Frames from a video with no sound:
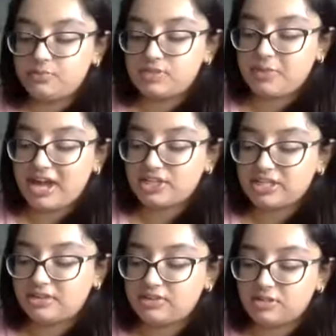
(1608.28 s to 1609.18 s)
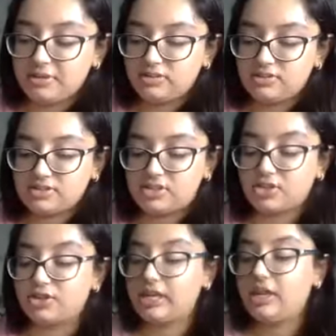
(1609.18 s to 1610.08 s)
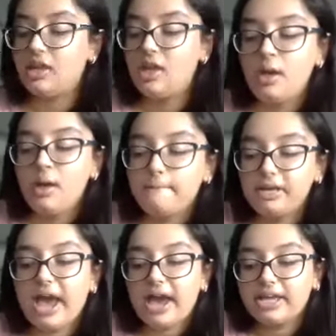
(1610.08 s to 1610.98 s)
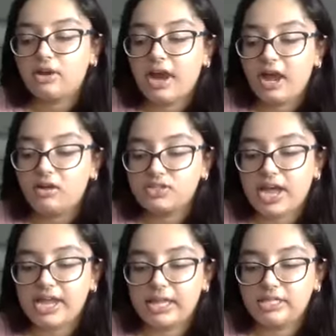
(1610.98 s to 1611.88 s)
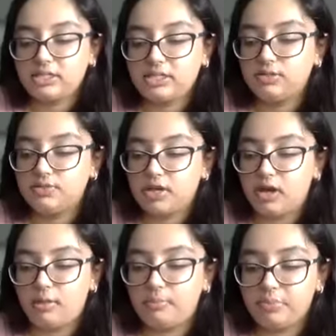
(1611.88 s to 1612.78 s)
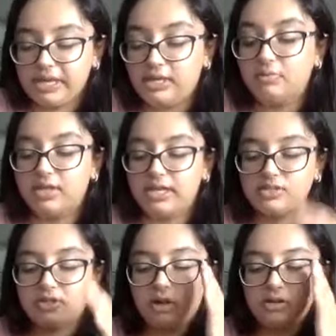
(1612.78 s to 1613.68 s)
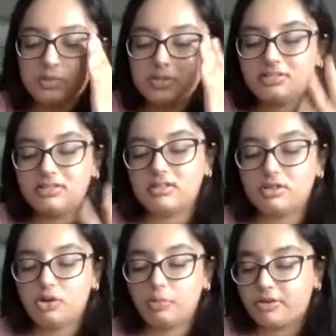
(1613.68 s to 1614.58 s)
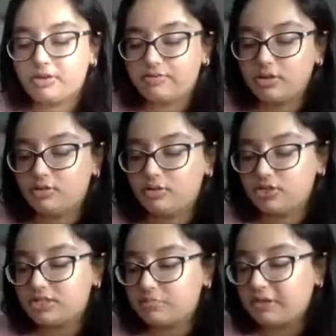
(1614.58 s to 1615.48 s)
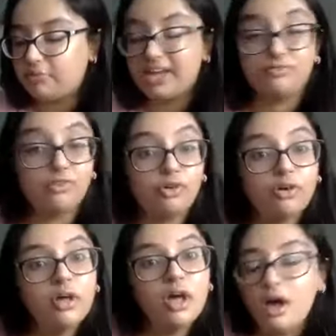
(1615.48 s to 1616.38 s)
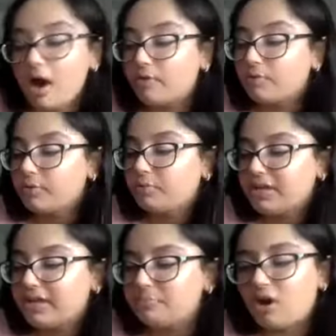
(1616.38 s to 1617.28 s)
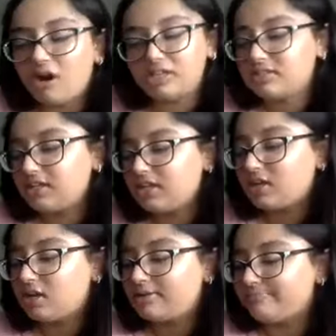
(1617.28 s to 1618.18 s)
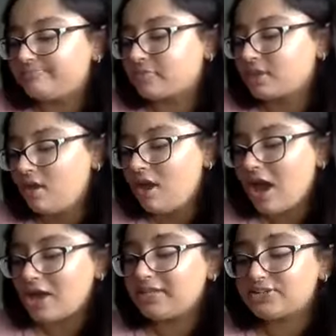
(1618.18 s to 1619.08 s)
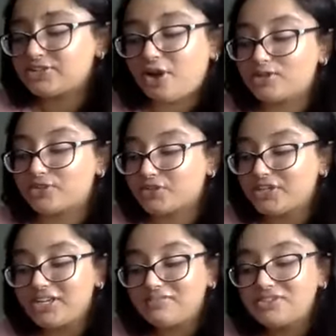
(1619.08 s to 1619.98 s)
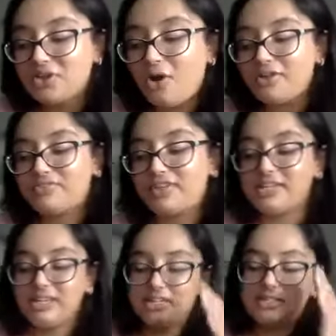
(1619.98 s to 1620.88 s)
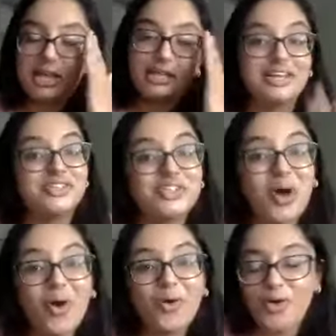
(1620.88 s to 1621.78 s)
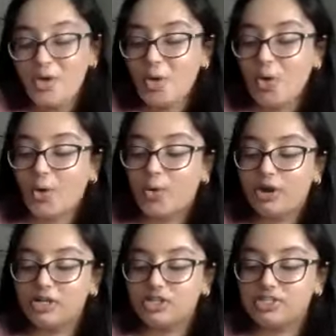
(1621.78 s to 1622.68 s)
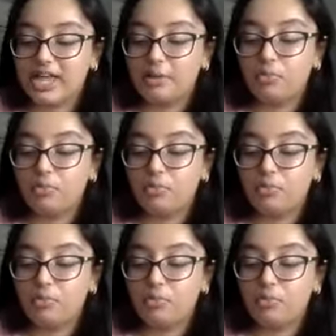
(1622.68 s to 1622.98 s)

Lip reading: smashing down the tomatoes because they're cooking. But yeah, in our house, I like to use pink Himalayan salt just because it's a little better for you and just being mindful of what we put in. But honestly, I don't think there's an alternative to salt. If anything, it's like less salt or just like